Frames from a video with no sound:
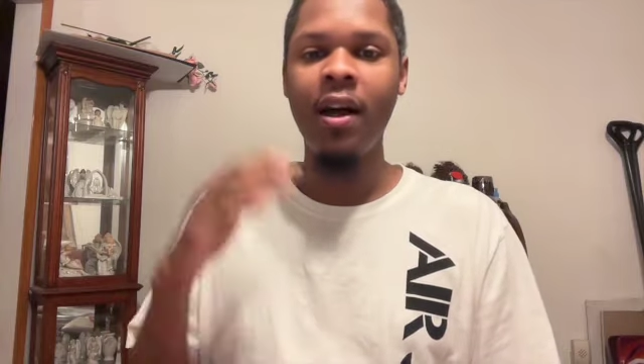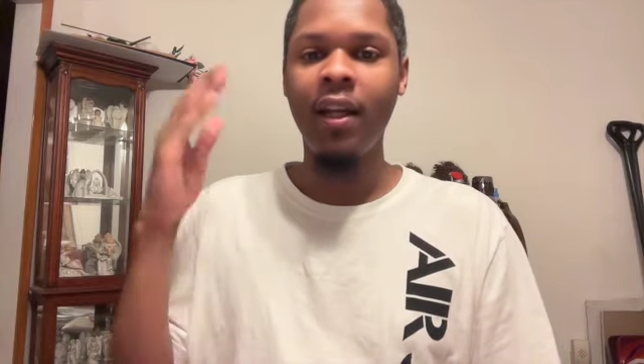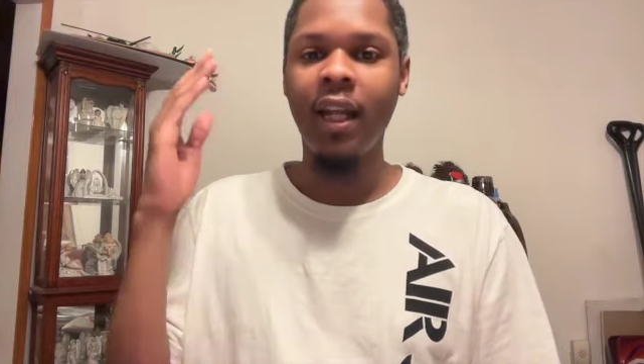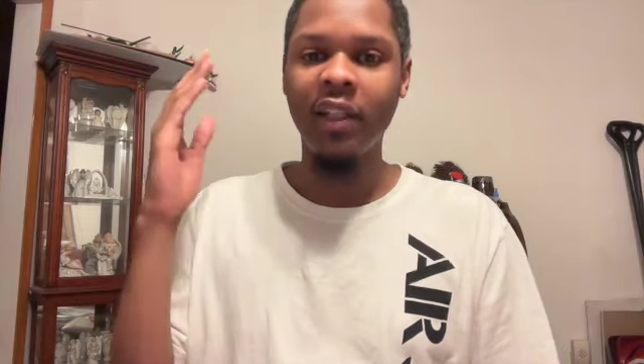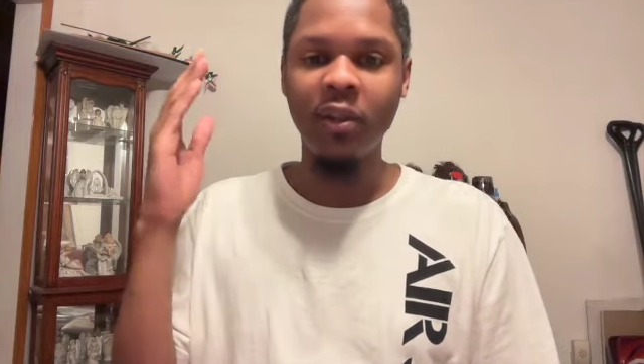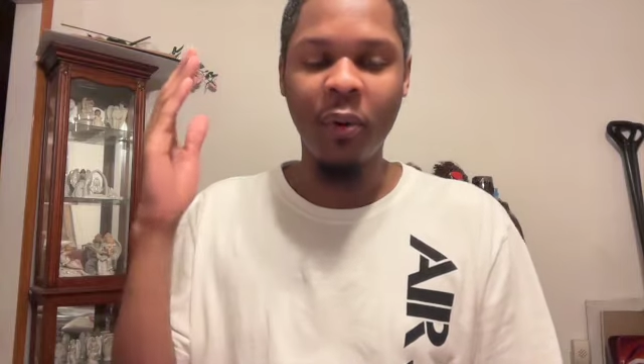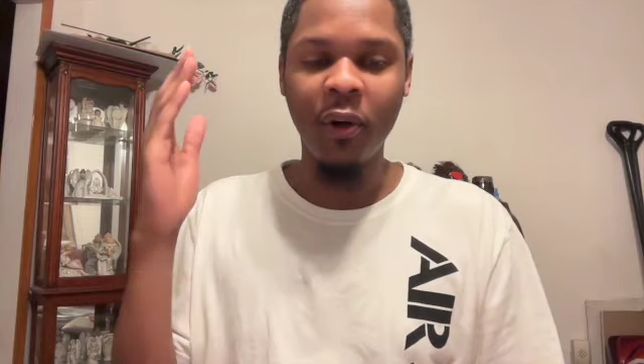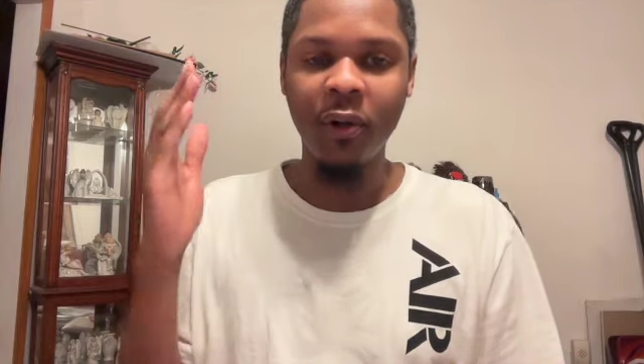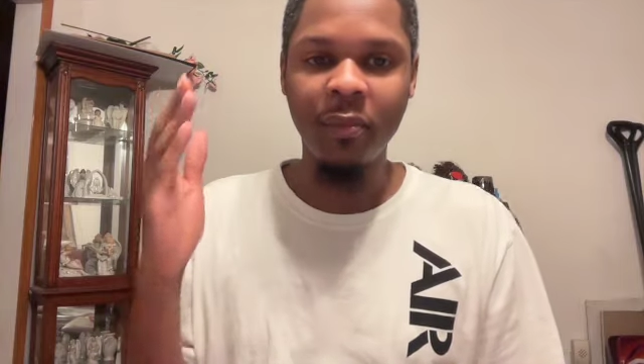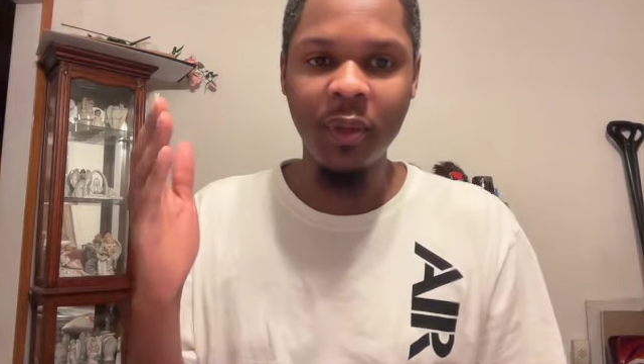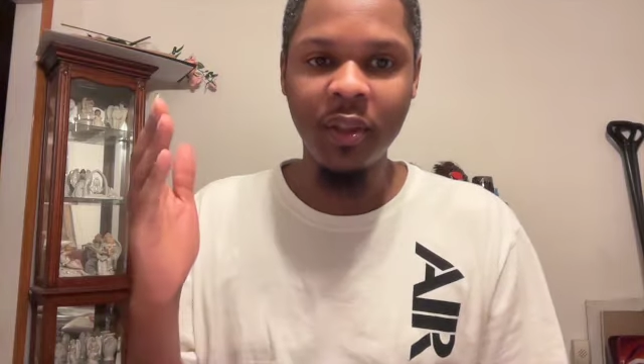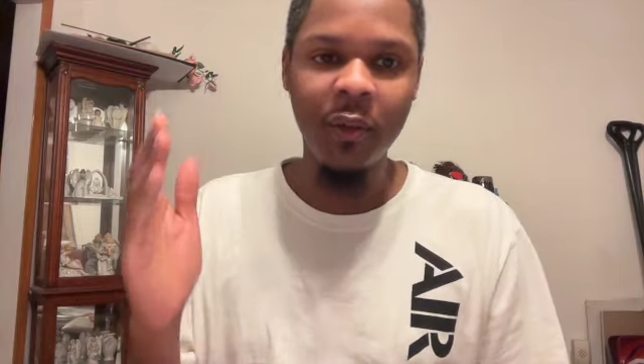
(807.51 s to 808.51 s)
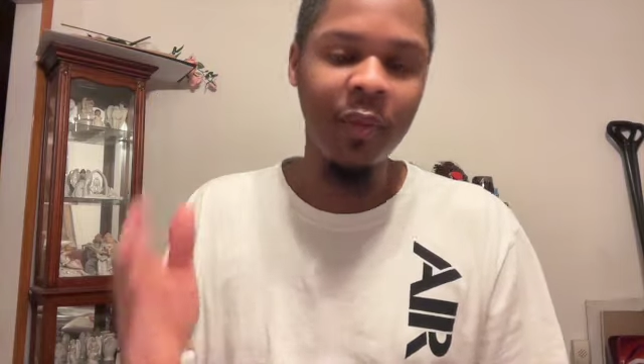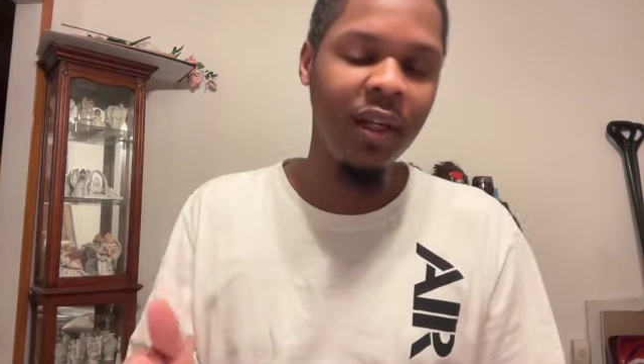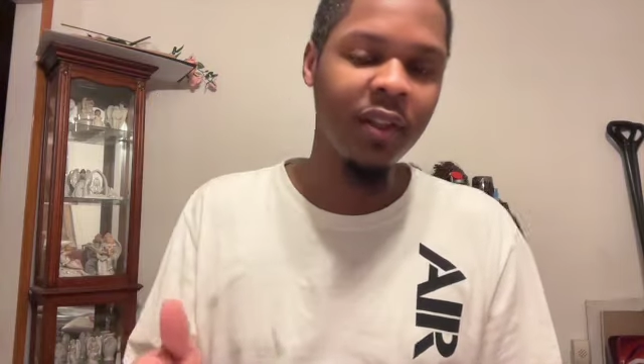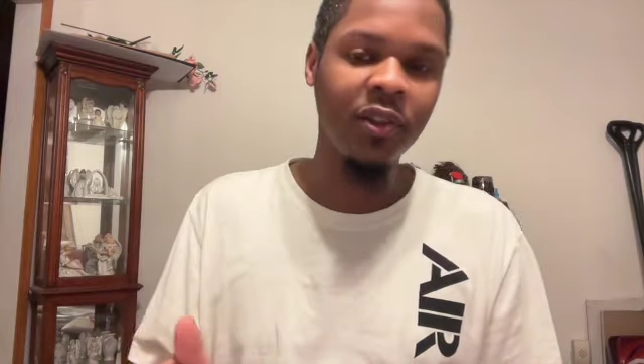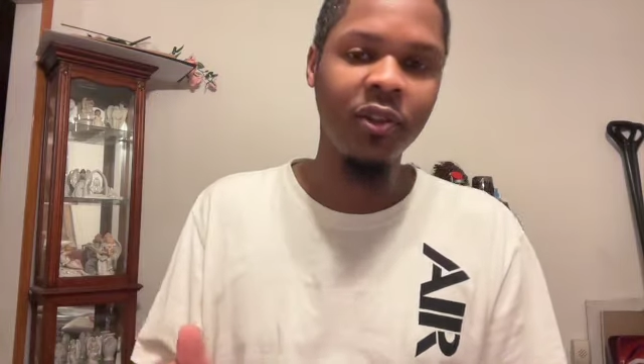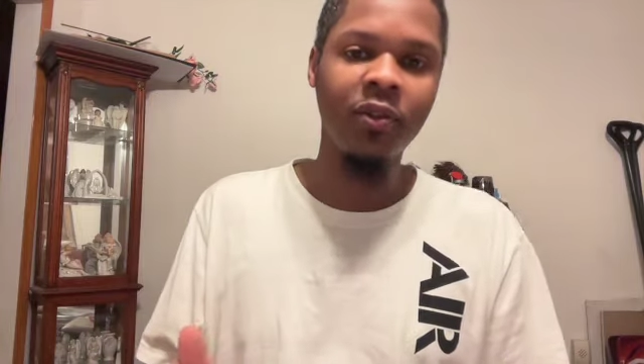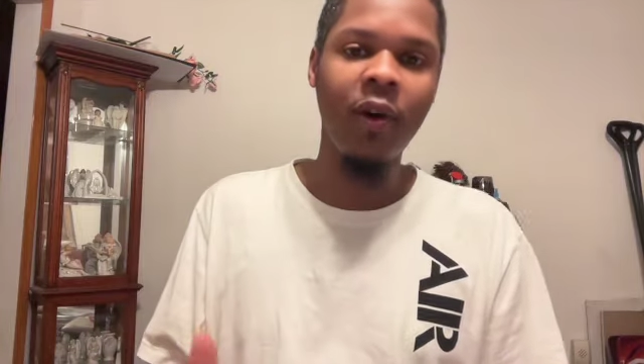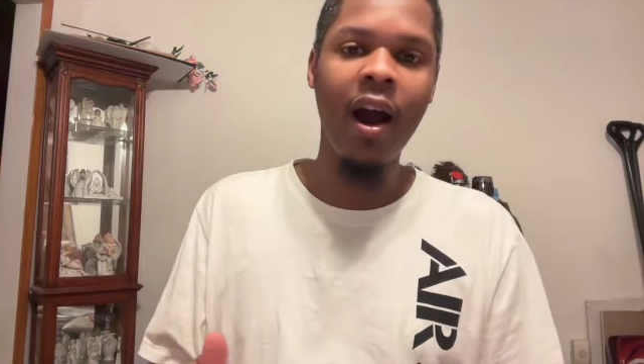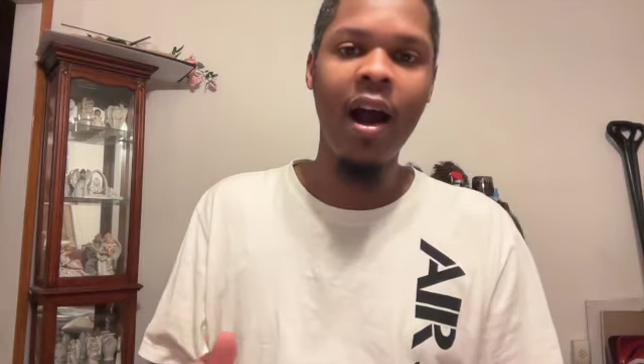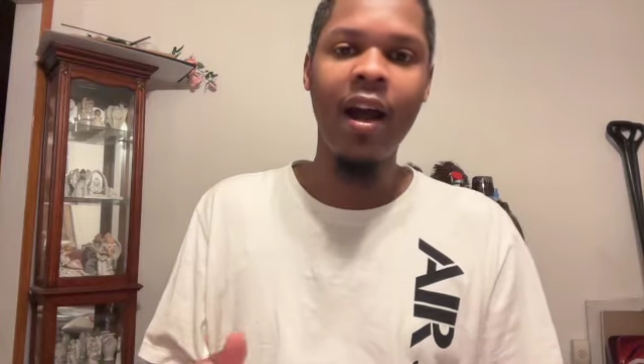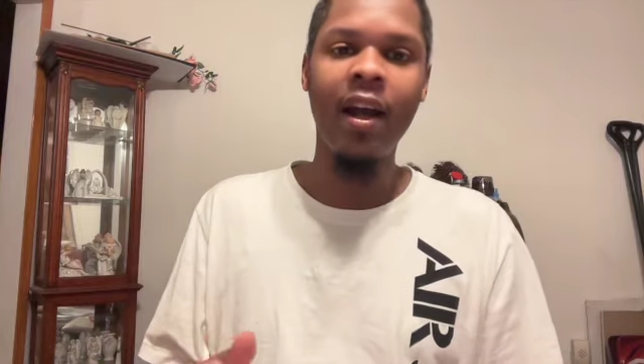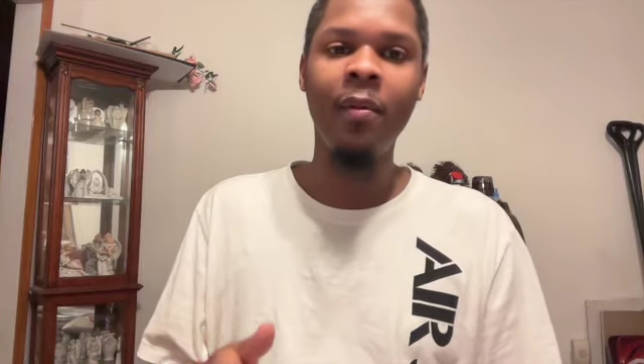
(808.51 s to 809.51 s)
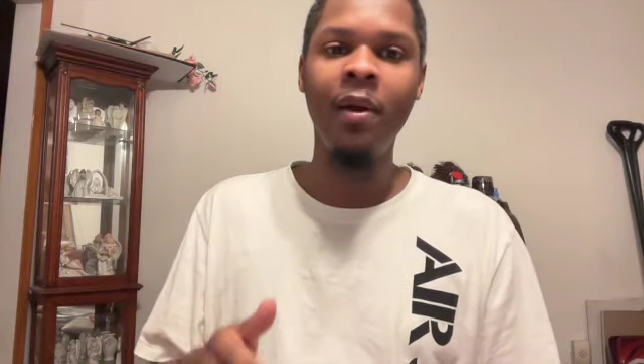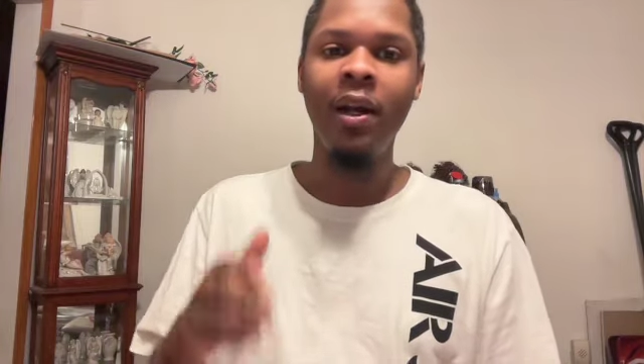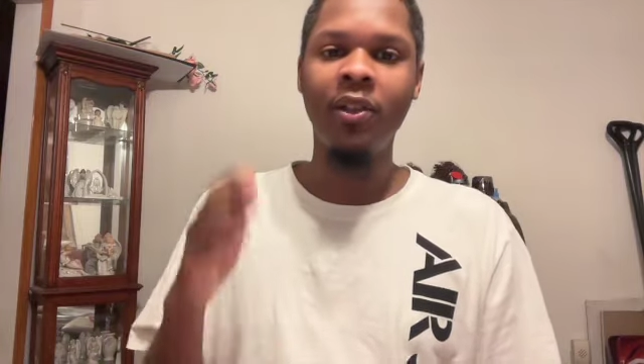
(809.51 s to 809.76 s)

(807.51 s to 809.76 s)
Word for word: that's the purpose of being subscribed